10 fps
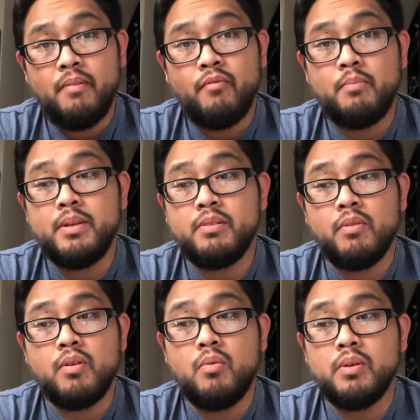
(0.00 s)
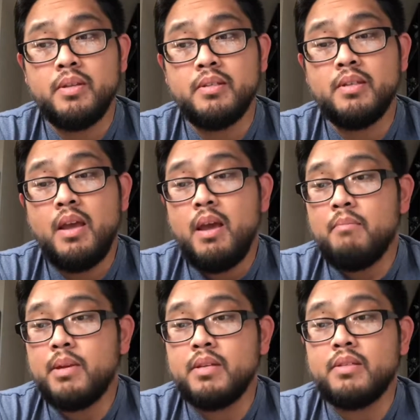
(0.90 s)
for me to record this,
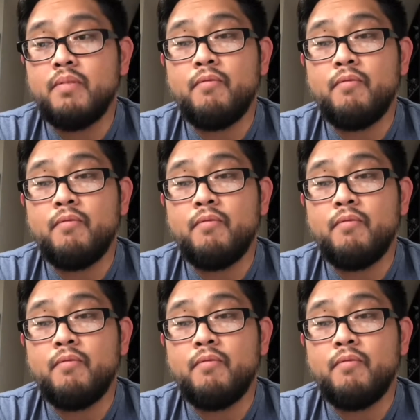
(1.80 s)
because the